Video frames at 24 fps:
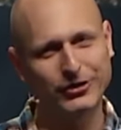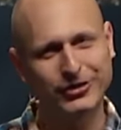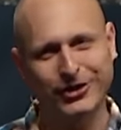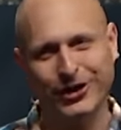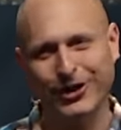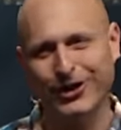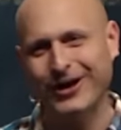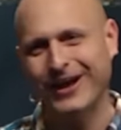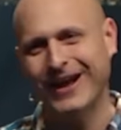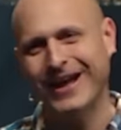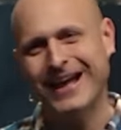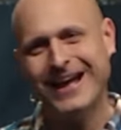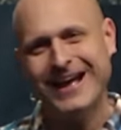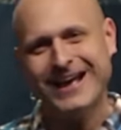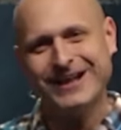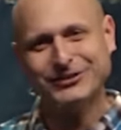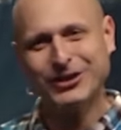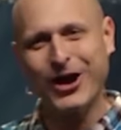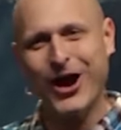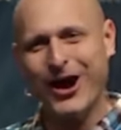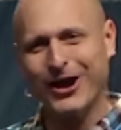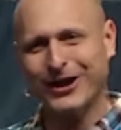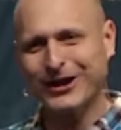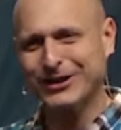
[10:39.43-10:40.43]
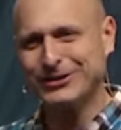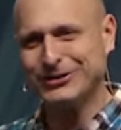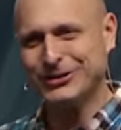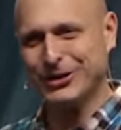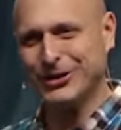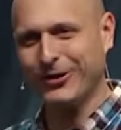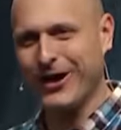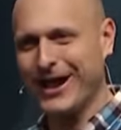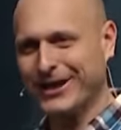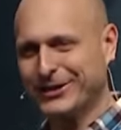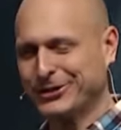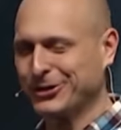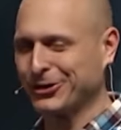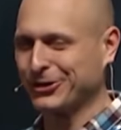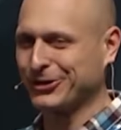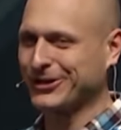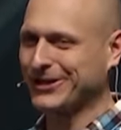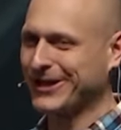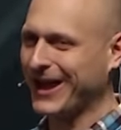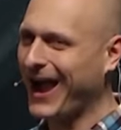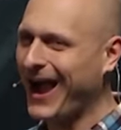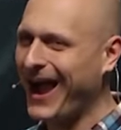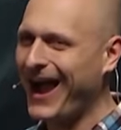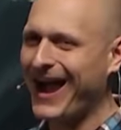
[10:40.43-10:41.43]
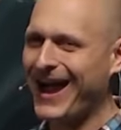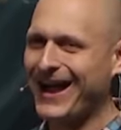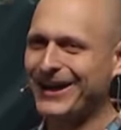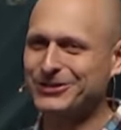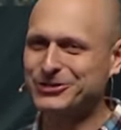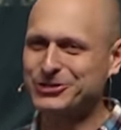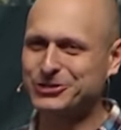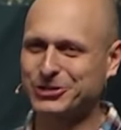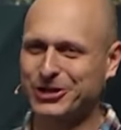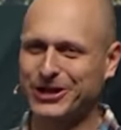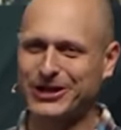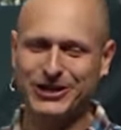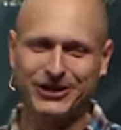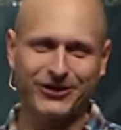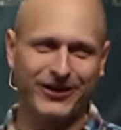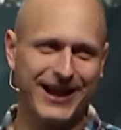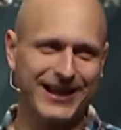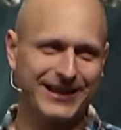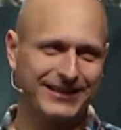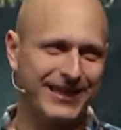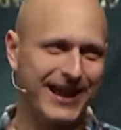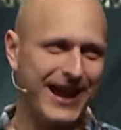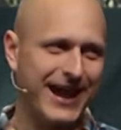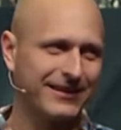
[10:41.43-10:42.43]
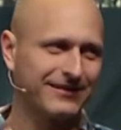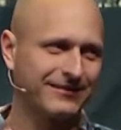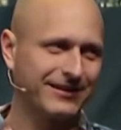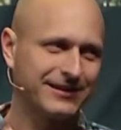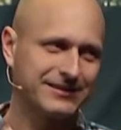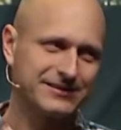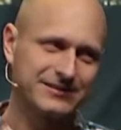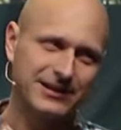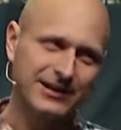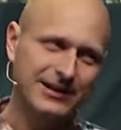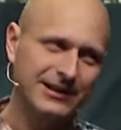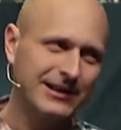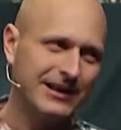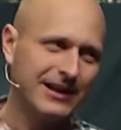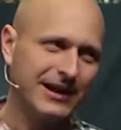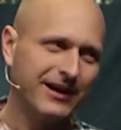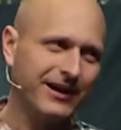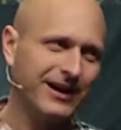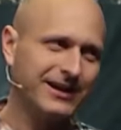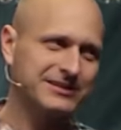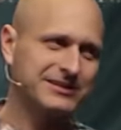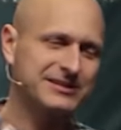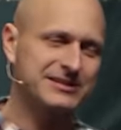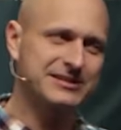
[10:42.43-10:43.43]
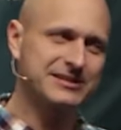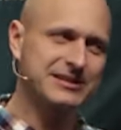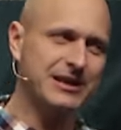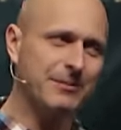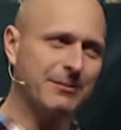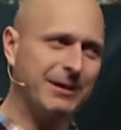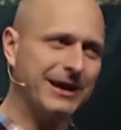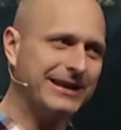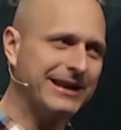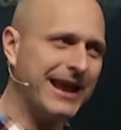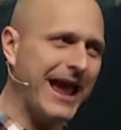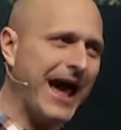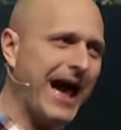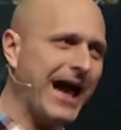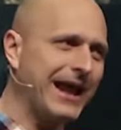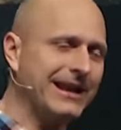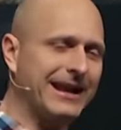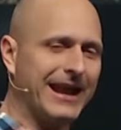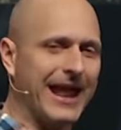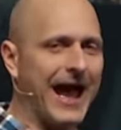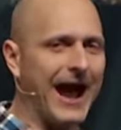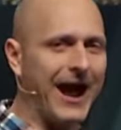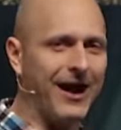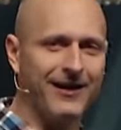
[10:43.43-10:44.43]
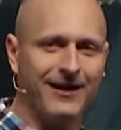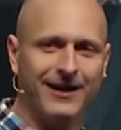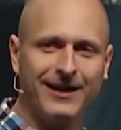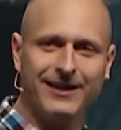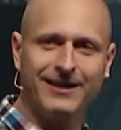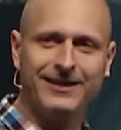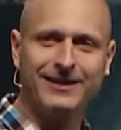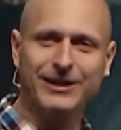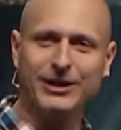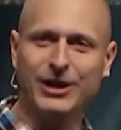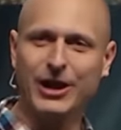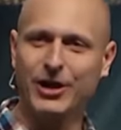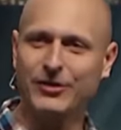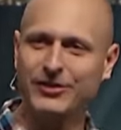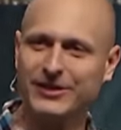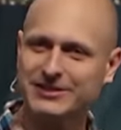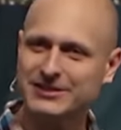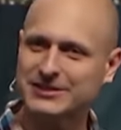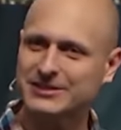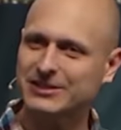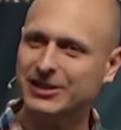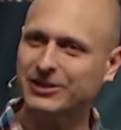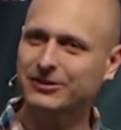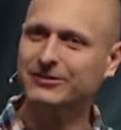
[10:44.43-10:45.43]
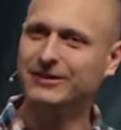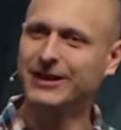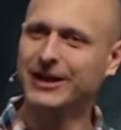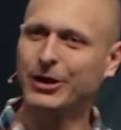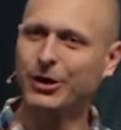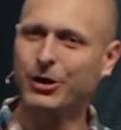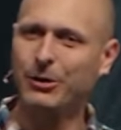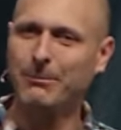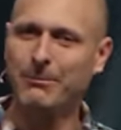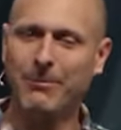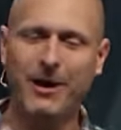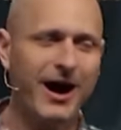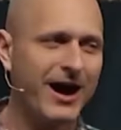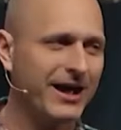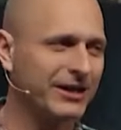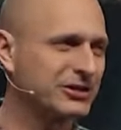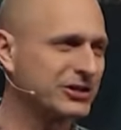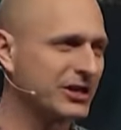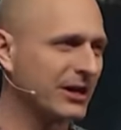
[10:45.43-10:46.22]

They're talking to you like you're God and treating you like that. And let's, let's simmer down now. You know, this is a little much.